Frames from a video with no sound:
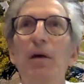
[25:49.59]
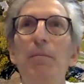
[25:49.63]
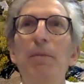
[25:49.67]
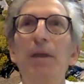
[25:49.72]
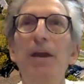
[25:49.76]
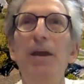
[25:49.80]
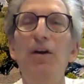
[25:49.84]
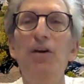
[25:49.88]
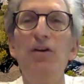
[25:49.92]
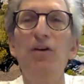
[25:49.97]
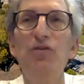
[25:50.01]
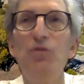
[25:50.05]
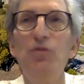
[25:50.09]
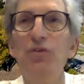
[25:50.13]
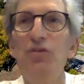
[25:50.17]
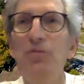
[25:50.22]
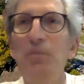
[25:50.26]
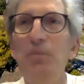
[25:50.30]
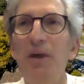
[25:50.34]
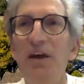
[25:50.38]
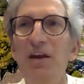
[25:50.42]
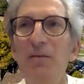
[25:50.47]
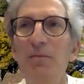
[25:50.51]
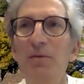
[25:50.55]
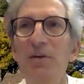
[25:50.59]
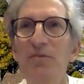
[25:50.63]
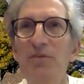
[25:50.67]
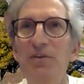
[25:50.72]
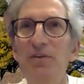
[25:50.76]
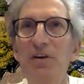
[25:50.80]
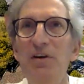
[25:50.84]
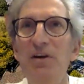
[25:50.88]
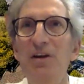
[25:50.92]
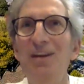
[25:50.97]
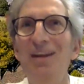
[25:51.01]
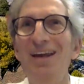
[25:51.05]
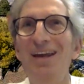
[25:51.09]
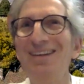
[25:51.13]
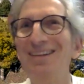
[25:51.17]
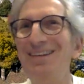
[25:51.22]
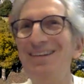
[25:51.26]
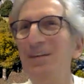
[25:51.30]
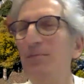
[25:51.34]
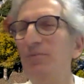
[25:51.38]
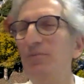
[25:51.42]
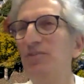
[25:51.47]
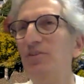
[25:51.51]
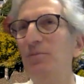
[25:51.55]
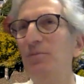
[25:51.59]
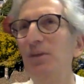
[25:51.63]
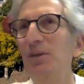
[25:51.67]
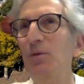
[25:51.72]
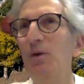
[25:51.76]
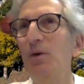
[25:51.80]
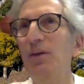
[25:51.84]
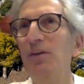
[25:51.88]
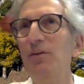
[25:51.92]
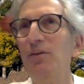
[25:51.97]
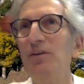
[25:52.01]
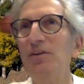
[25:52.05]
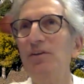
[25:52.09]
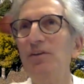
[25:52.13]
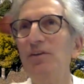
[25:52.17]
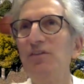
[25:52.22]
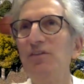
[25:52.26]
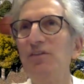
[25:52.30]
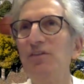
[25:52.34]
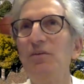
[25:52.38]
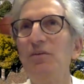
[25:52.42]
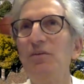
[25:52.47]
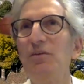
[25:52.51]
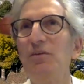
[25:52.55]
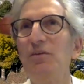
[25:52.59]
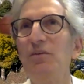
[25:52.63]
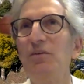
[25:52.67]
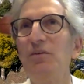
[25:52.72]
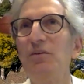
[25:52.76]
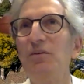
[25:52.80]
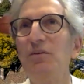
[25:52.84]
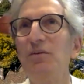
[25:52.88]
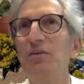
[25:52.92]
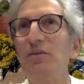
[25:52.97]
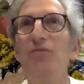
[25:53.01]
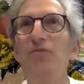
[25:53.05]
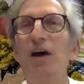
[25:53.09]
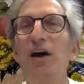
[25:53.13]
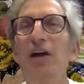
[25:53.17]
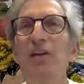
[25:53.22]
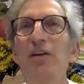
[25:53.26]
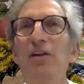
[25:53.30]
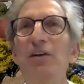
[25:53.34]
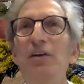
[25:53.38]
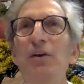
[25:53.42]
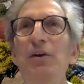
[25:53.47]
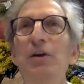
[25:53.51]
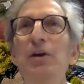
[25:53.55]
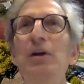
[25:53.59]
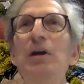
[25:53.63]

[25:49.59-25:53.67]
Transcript: parents with spina bifida, and that seems to be whether it's a mother or father.